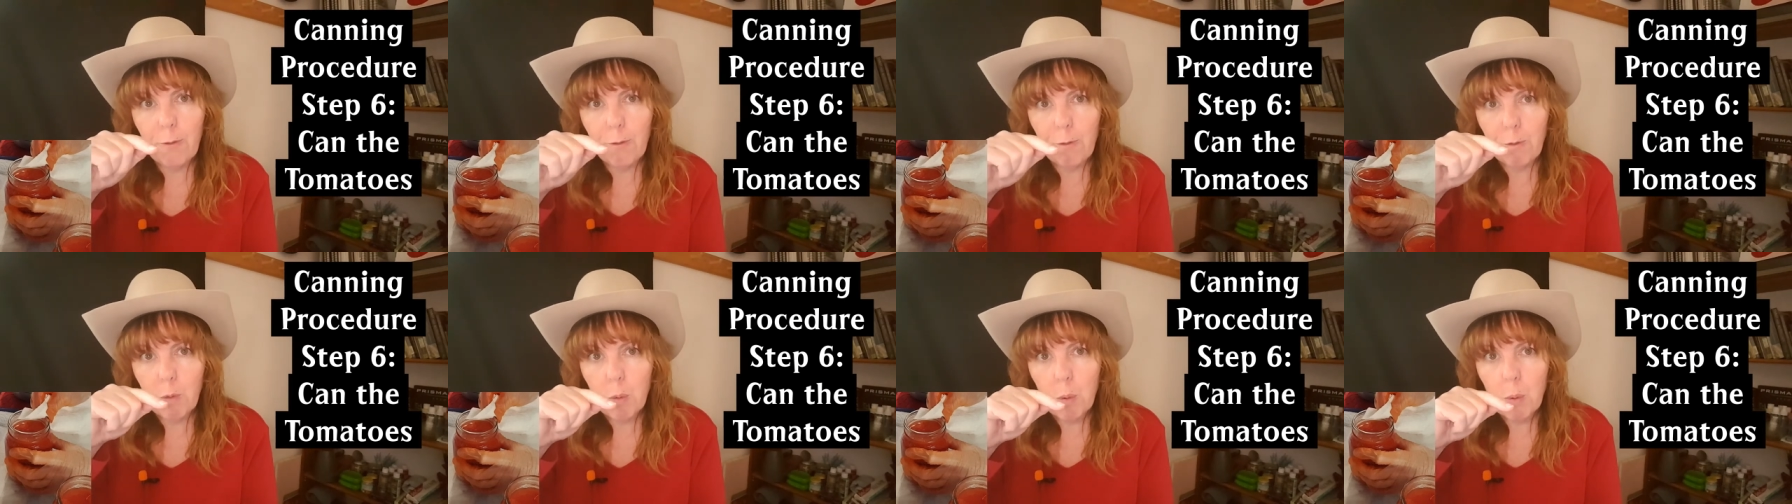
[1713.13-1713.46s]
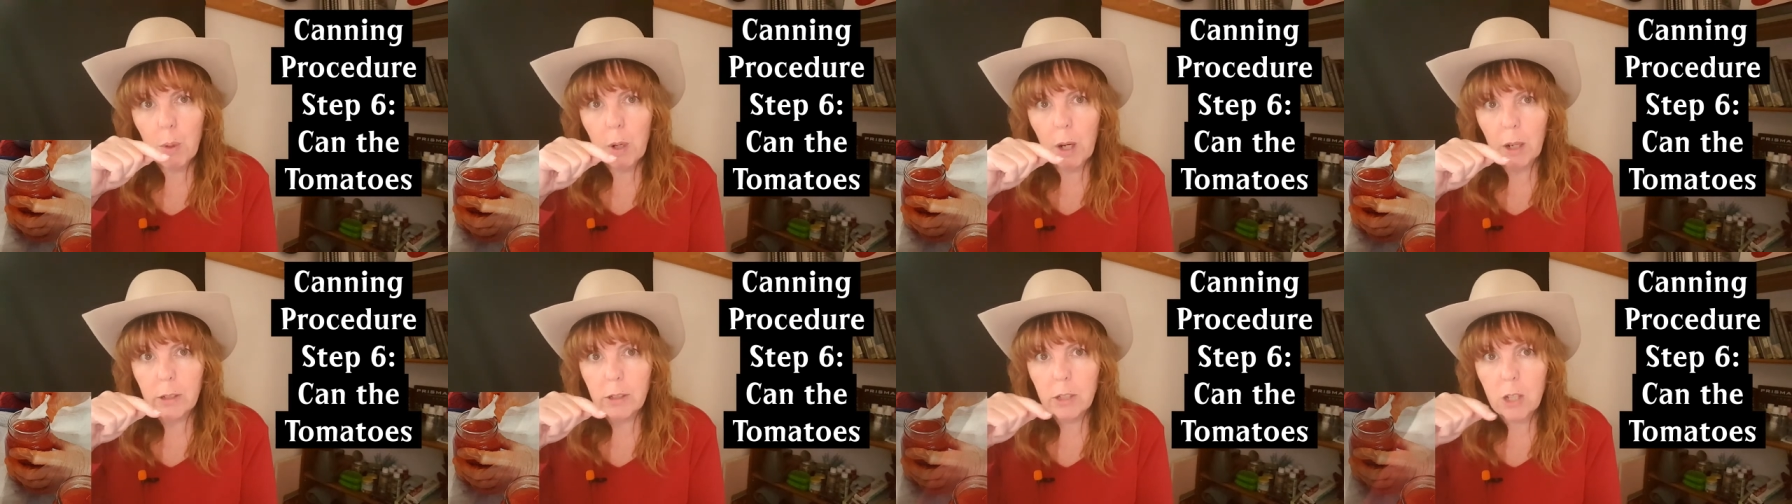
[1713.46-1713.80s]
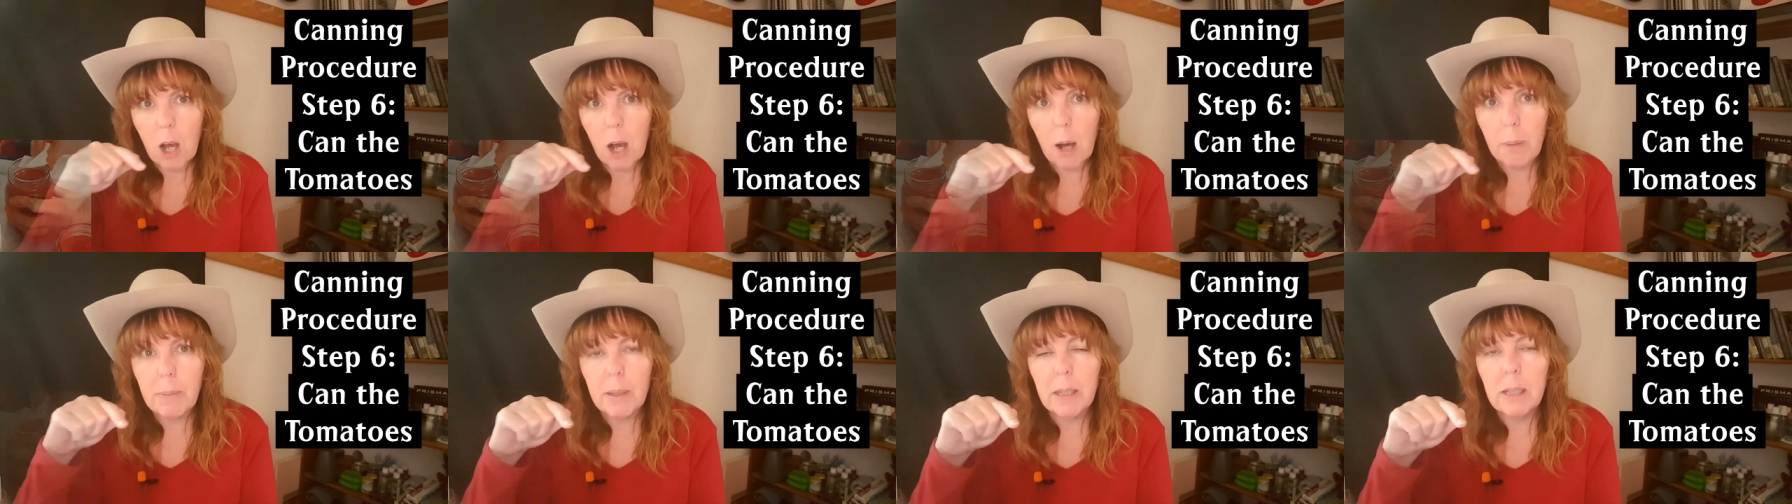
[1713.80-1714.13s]
food on
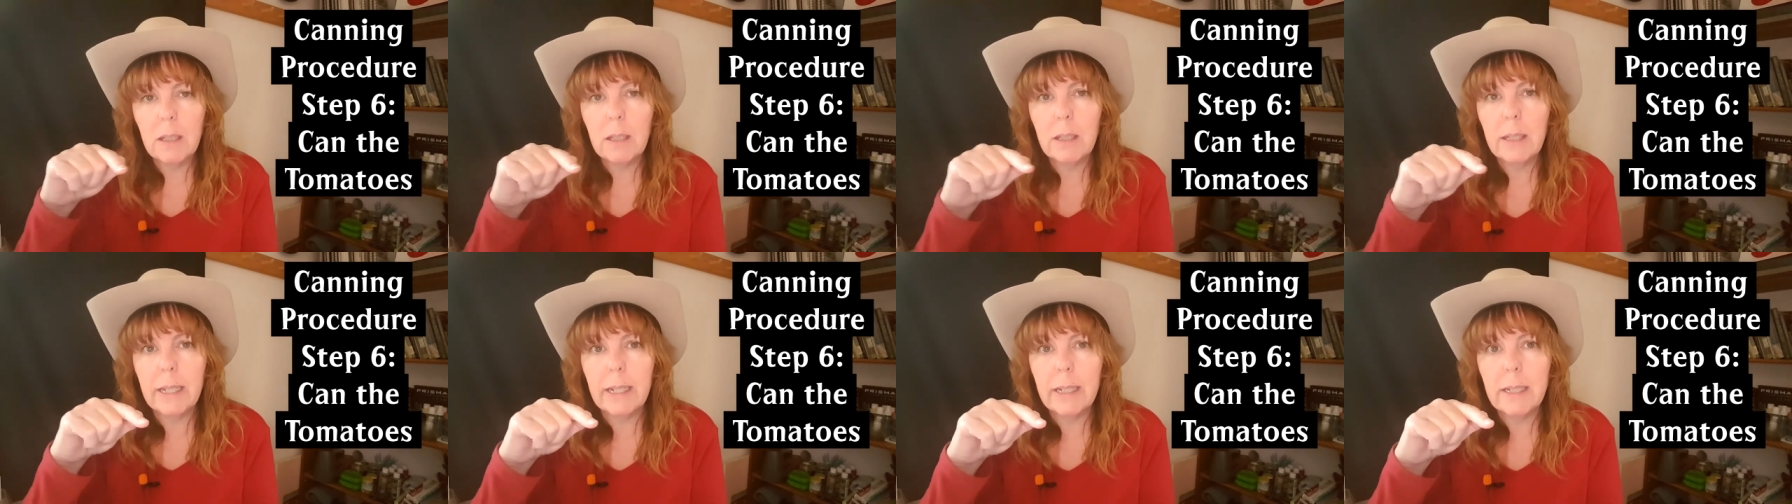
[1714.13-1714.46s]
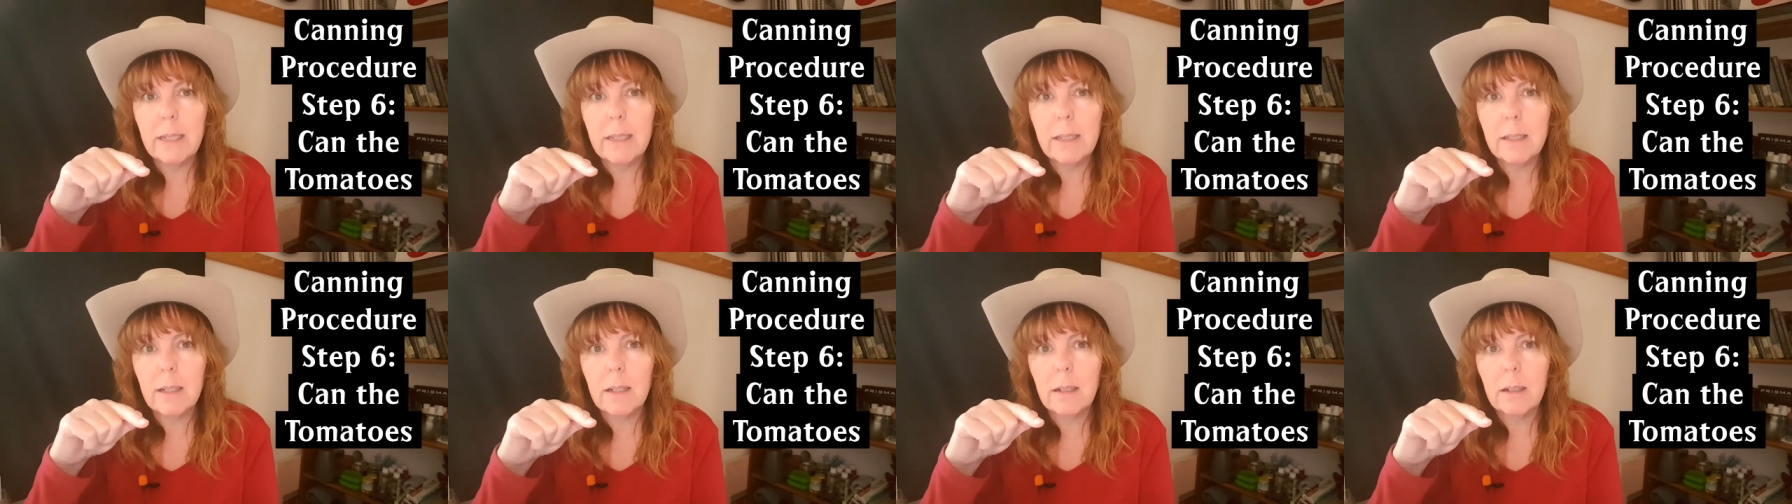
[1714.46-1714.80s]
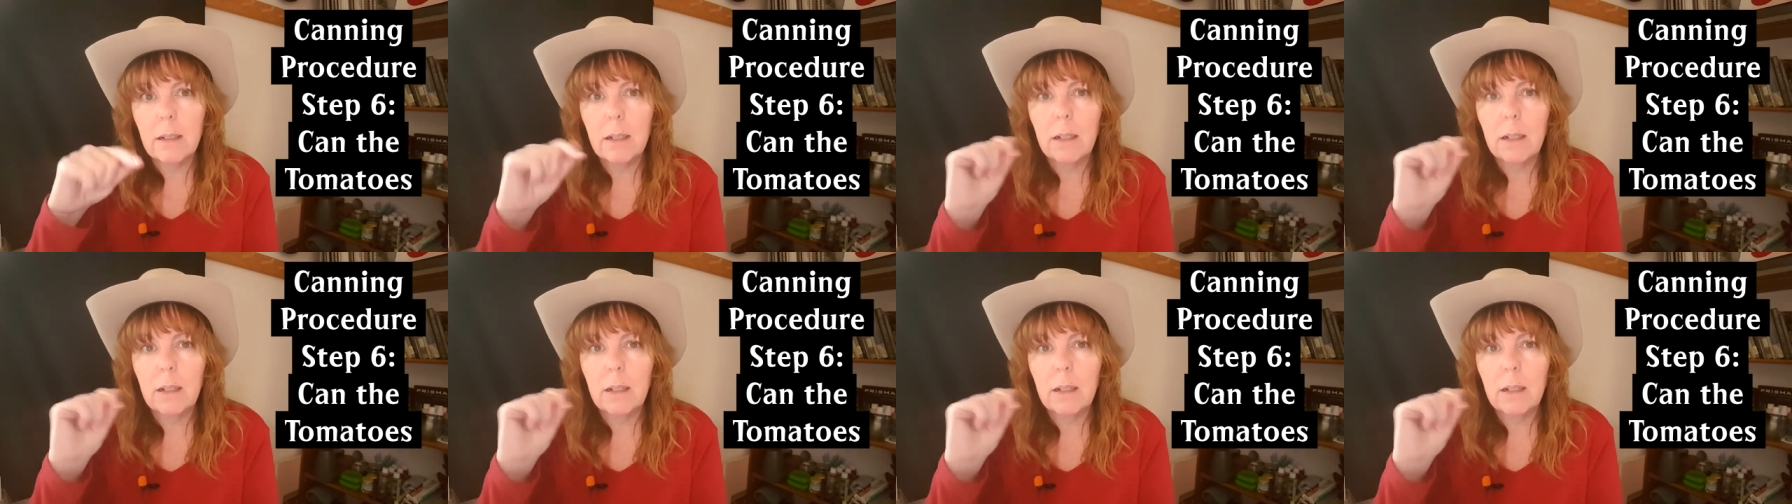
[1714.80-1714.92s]
top of the lids,